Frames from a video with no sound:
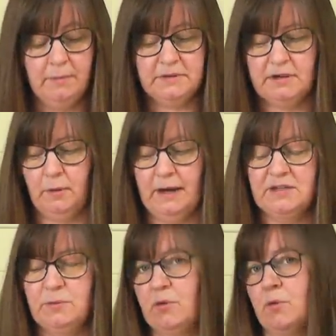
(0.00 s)
So
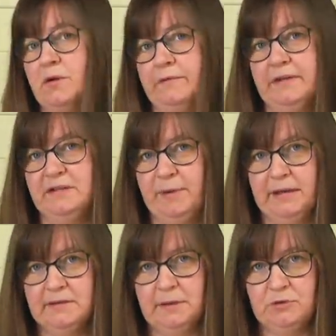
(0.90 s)
as with all of these
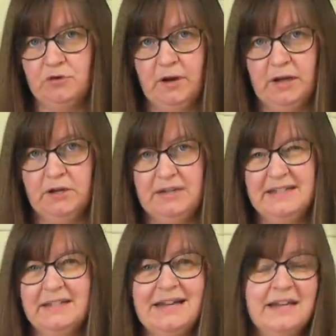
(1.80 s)
pens I'm trying, you
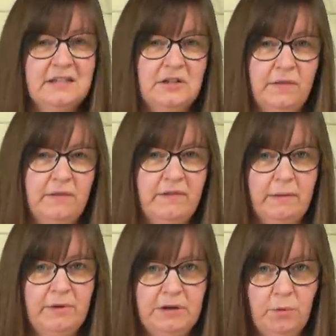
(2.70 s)
need to test it on the
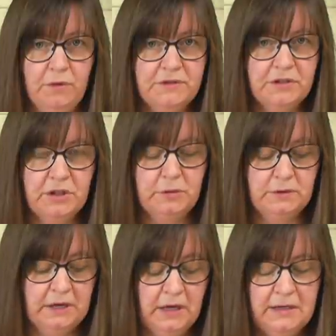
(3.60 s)
fabric you want to
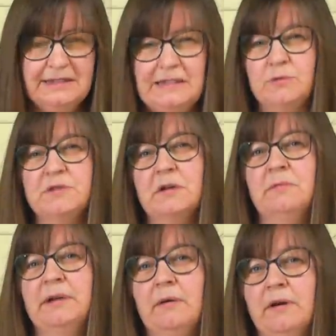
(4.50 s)
use. Silks
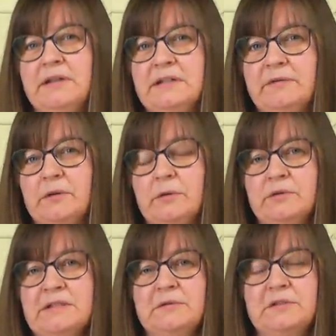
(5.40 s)
can be quite
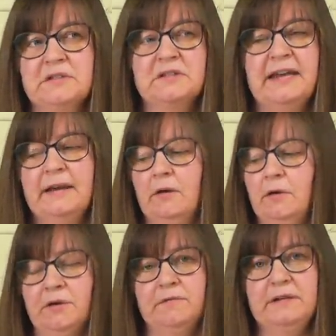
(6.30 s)
difficult. Silk doesn't take a
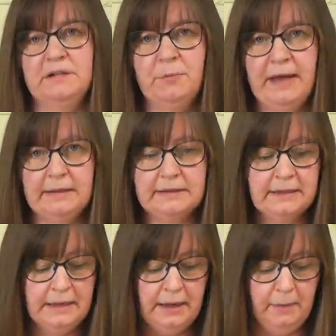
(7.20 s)
lot of these pens.
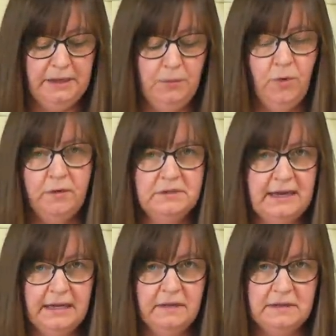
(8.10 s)
I mean, it won't
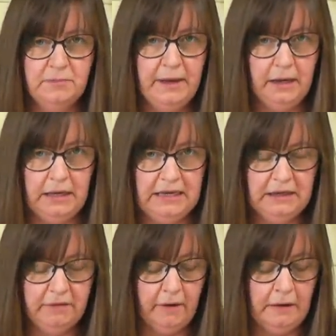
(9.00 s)
take this pen
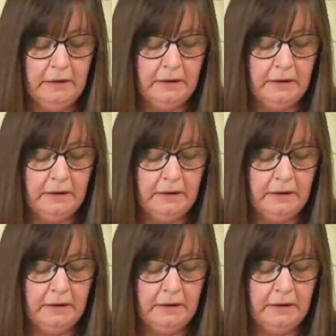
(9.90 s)
either.